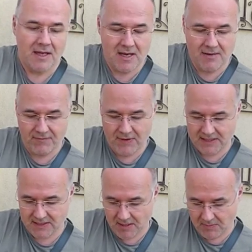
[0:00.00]
8
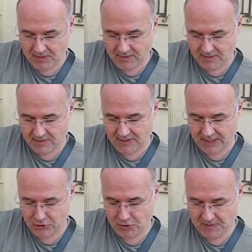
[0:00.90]
frets up,
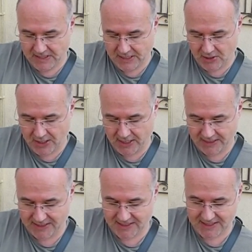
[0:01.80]
that should be that high, and
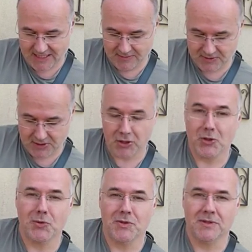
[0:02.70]
I could see there was a
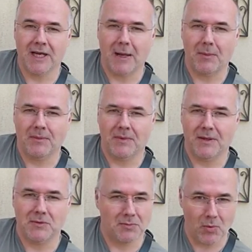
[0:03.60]
huge gap
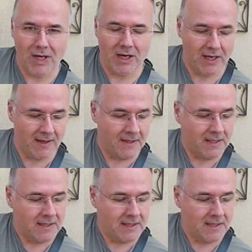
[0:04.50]
and it was way higher.